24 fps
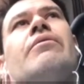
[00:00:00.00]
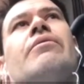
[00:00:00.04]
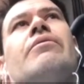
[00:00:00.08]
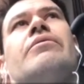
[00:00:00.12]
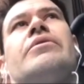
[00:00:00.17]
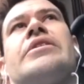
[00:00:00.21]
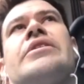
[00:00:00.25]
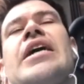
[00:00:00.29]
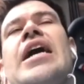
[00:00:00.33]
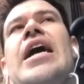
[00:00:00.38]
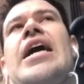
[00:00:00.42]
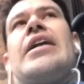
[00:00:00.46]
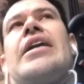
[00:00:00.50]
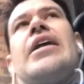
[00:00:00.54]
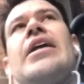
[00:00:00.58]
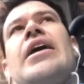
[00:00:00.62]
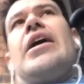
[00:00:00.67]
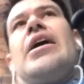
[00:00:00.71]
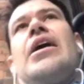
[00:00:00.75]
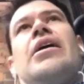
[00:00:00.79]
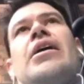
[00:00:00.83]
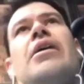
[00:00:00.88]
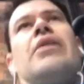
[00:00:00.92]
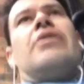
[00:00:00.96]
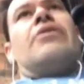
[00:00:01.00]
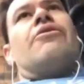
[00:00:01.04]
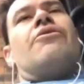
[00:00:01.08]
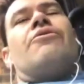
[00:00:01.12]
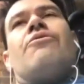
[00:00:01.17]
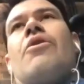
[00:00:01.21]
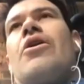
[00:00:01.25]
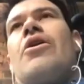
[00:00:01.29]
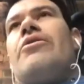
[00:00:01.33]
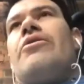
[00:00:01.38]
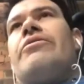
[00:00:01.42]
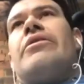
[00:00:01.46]
data
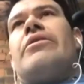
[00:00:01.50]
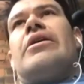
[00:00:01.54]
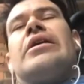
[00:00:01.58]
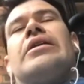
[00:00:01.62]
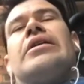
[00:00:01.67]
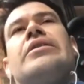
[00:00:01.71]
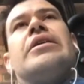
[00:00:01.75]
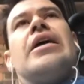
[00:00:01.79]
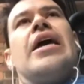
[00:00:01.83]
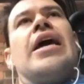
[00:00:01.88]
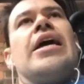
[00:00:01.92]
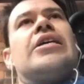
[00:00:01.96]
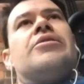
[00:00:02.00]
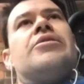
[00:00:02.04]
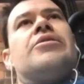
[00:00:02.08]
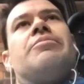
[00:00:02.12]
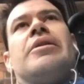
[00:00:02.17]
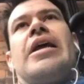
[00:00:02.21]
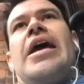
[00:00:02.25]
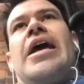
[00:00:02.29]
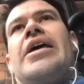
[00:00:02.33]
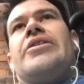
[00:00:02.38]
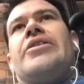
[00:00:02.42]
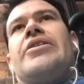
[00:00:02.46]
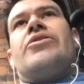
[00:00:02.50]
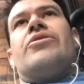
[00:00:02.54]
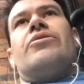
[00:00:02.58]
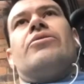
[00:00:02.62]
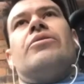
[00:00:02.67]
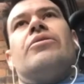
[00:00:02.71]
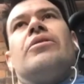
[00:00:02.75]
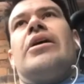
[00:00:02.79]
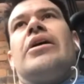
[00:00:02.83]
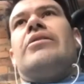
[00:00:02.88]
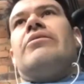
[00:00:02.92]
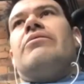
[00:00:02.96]
growth that's
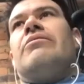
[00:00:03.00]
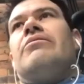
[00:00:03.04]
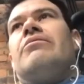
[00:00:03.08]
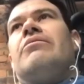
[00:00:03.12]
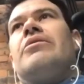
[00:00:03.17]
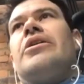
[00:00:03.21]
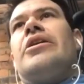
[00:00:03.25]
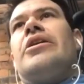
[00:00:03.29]
exponential, and